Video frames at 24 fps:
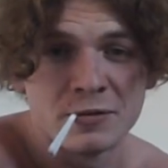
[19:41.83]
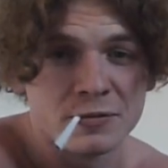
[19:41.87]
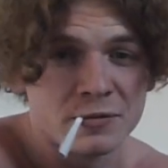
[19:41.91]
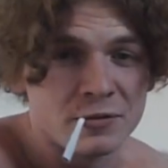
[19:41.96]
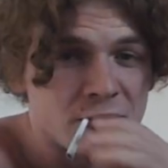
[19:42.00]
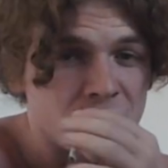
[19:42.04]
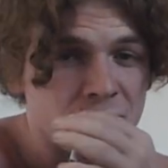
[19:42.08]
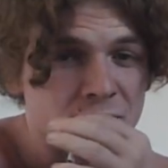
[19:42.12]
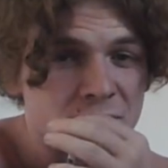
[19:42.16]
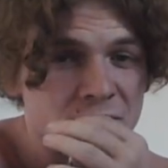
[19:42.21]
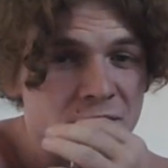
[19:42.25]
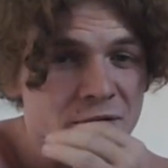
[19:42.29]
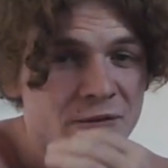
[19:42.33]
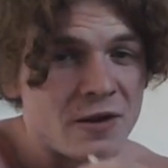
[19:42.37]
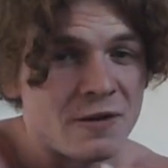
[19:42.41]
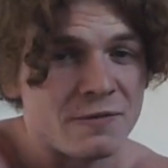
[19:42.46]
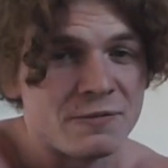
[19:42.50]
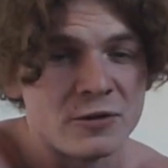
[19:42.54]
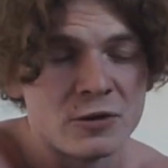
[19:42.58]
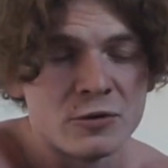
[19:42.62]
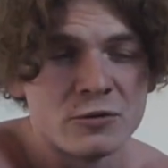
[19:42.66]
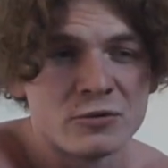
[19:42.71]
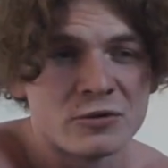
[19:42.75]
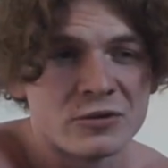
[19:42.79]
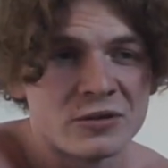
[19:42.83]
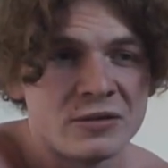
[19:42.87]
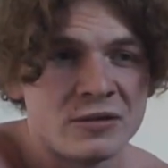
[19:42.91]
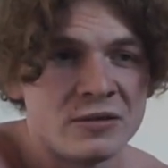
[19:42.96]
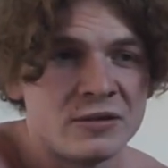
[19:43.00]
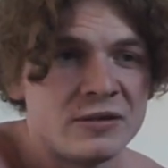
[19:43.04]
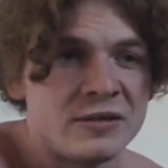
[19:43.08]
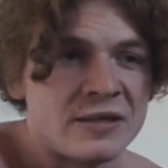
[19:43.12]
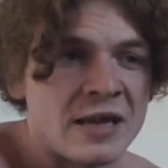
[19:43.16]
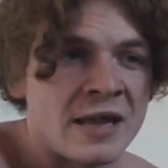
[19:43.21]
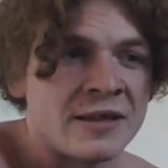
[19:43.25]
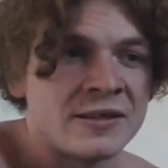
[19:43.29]
So if you
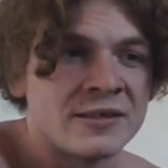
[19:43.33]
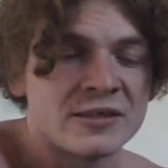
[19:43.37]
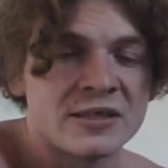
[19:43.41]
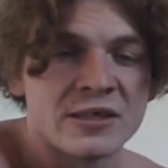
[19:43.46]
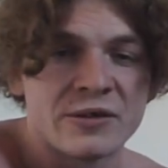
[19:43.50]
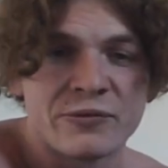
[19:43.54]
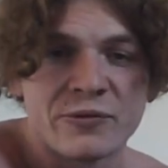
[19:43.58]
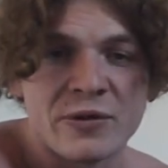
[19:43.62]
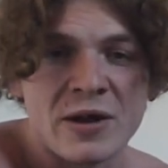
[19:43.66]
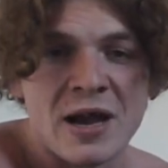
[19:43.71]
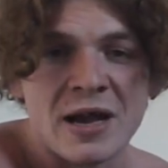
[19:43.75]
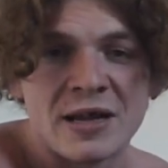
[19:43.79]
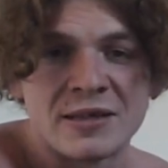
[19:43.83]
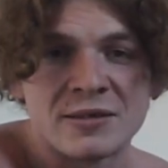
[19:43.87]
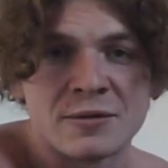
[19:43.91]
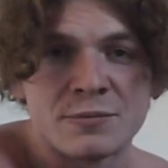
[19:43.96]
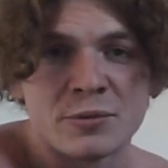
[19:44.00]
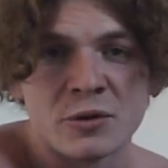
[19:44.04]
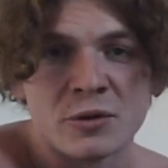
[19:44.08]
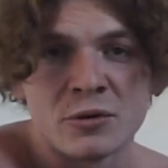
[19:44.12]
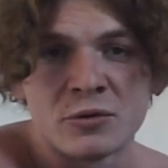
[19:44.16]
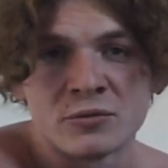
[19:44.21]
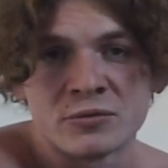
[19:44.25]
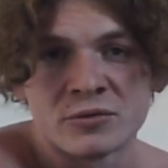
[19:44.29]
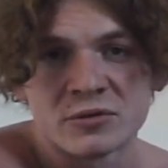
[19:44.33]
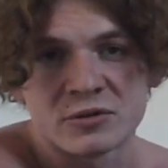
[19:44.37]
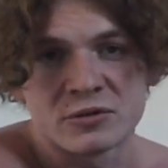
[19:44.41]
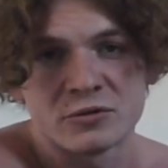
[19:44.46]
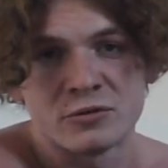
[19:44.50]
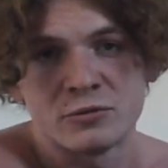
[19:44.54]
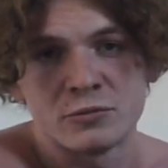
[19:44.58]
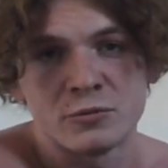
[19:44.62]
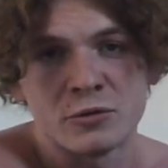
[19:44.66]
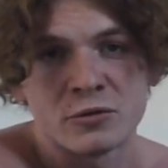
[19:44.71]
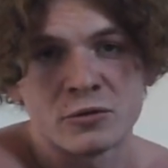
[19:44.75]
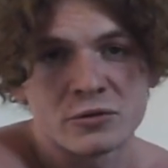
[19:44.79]
densify the bones
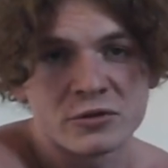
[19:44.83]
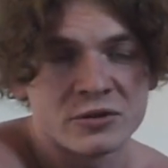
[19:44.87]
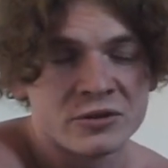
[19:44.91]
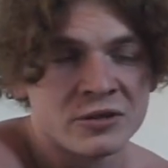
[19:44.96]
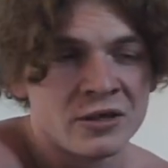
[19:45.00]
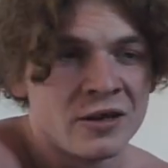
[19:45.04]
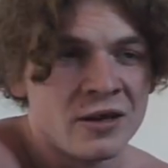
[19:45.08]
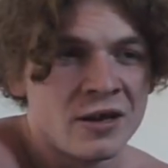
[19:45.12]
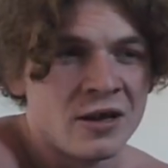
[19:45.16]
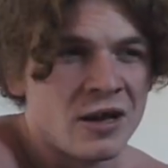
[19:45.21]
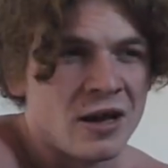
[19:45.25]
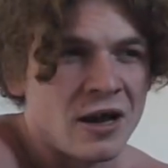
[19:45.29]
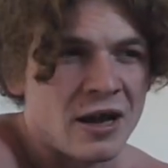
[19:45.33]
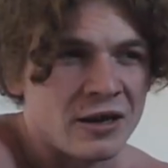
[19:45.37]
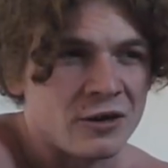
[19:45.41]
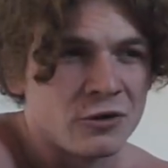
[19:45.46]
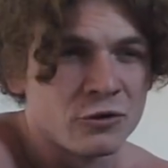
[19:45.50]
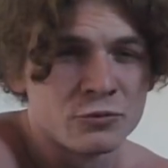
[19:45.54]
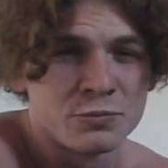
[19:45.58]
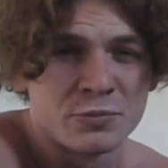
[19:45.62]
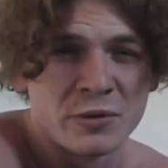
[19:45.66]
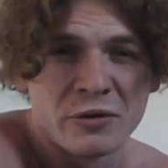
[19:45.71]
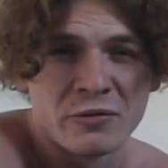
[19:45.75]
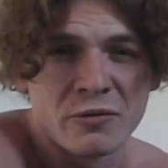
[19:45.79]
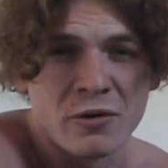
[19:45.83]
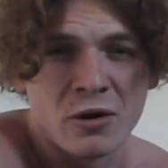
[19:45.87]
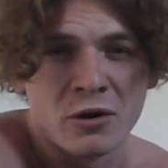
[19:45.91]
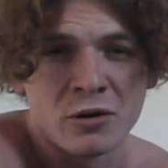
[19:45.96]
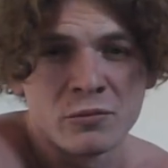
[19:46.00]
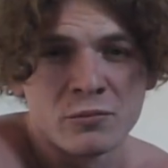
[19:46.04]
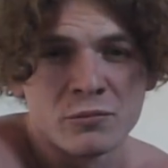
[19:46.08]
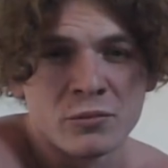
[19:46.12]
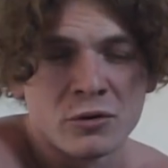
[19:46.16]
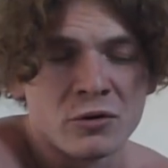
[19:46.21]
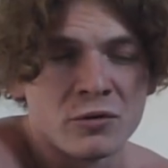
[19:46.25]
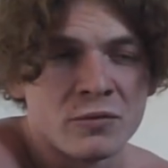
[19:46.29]
too much, I could be
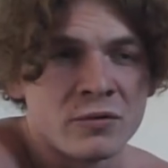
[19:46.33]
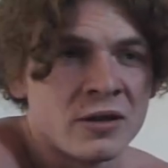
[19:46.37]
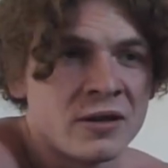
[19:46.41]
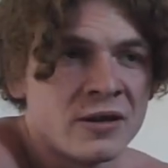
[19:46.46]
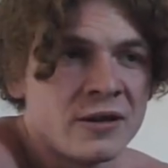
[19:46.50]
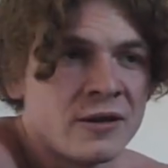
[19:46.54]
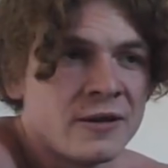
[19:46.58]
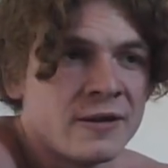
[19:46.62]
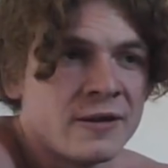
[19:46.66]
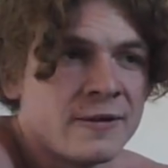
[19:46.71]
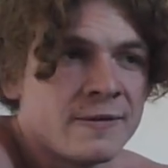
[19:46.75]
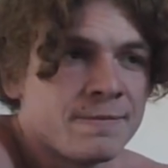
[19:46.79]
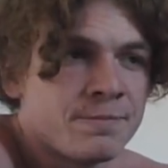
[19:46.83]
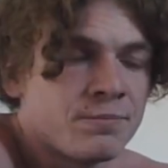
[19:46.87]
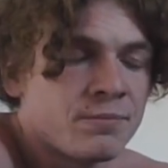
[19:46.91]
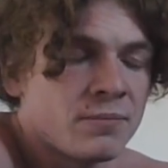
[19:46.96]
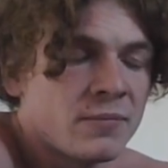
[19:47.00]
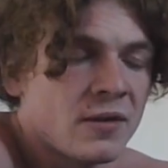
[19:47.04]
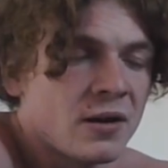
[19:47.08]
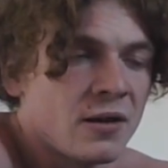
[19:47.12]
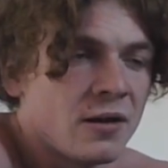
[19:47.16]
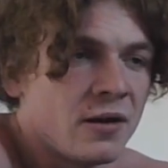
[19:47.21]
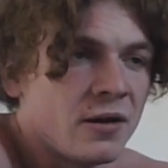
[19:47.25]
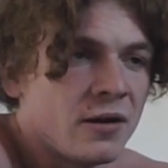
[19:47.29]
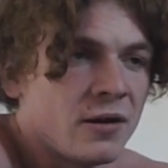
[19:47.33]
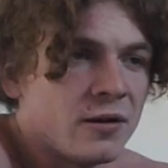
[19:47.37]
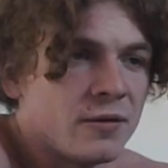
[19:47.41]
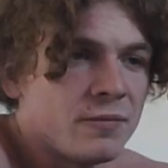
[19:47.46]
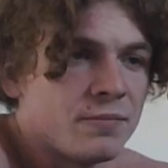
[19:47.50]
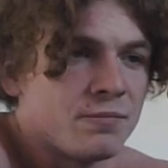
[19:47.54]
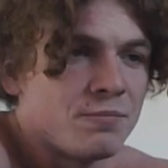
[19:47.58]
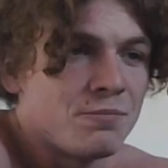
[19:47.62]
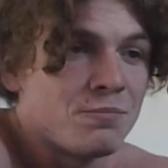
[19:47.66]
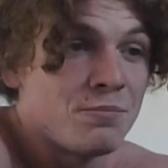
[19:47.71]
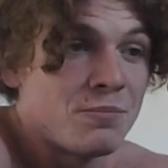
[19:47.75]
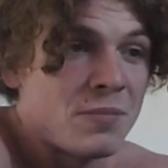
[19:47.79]
wrong, but
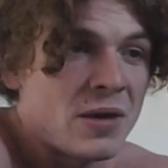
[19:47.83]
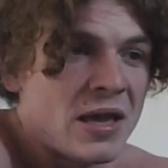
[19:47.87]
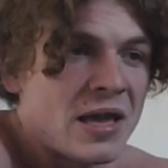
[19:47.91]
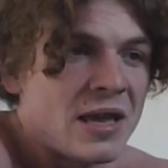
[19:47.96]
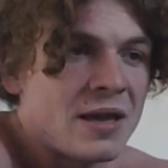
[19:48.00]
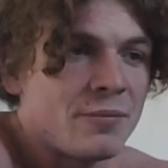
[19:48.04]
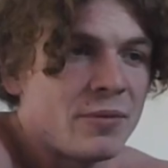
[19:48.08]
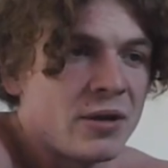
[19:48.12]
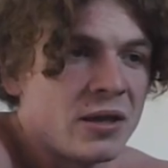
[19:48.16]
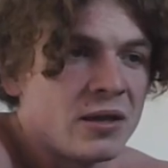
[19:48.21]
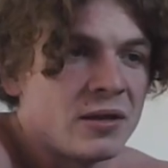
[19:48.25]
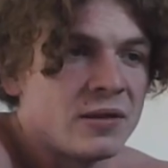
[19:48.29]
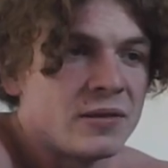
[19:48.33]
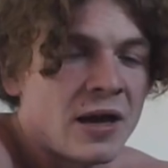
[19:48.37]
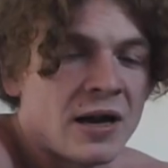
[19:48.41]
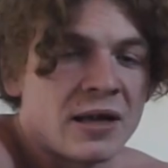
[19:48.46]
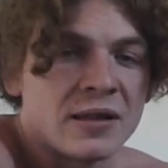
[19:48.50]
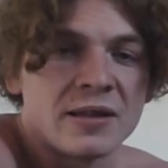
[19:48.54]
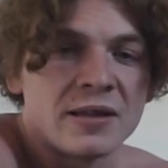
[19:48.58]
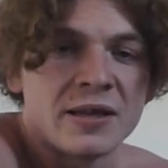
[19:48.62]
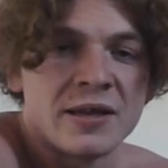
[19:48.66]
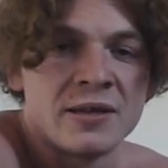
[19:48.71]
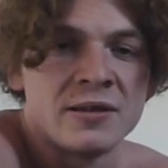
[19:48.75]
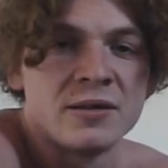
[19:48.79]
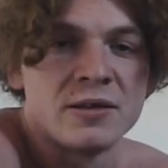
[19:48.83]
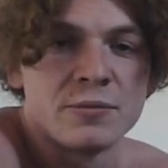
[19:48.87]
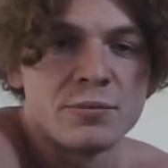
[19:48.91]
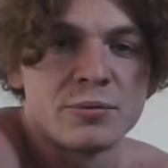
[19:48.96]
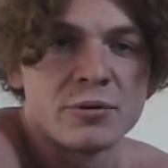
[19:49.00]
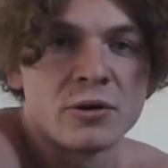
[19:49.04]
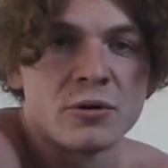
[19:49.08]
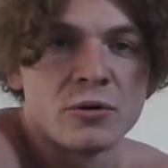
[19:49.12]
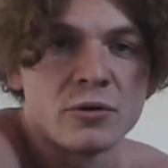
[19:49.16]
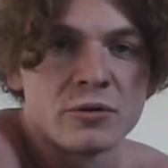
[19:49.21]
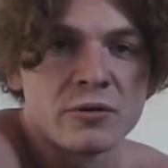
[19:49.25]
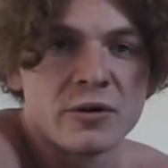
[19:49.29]
maybe that'll hinder
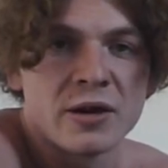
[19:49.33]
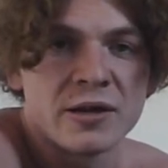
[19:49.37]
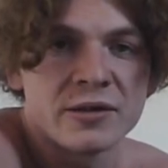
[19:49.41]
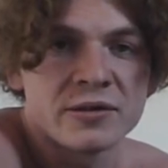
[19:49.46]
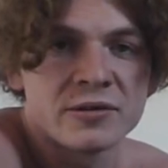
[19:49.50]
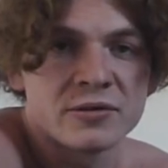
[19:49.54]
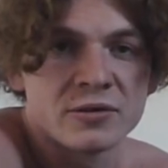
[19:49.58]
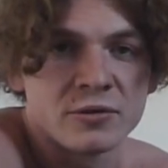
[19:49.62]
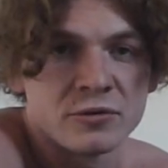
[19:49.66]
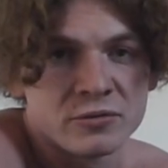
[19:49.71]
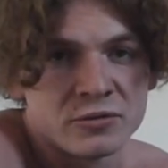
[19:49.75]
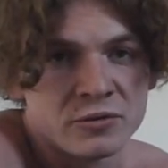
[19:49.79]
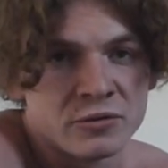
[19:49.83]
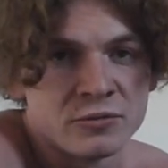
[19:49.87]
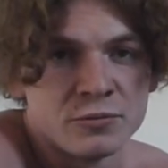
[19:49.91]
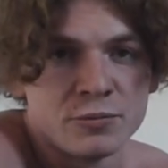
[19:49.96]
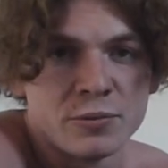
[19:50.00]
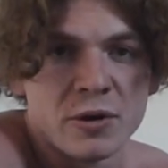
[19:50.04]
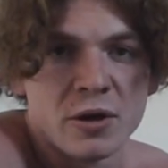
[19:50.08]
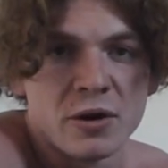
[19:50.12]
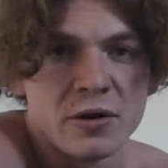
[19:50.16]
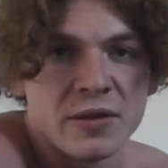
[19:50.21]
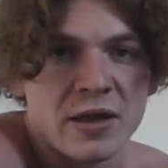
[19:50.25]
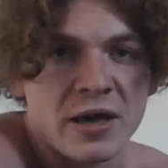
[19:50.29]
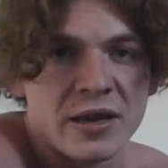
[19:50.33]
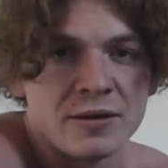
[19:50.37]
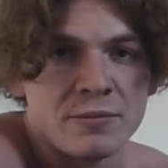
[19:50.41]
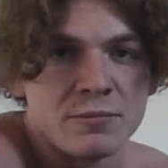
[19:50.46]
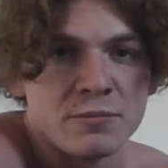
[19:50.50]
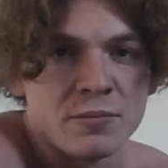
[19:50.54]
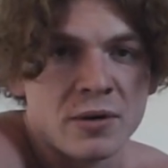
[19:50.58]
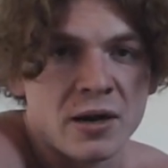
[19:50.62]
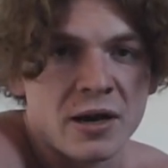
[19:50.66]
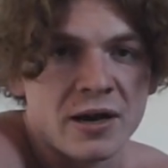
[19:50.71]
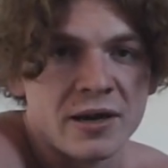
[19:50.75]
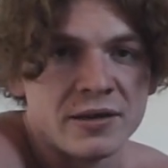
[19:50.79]
progress. So do bear that in
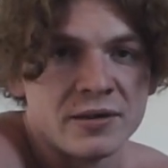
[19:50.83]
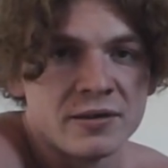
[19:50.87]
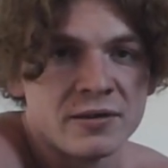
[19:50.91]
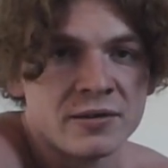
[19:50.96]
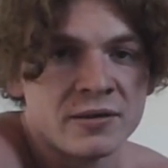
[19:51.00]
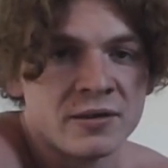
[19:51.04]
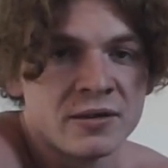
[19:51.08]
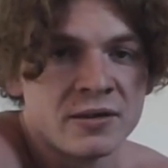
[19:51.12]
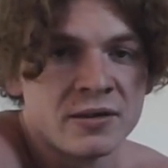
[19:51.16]
mind.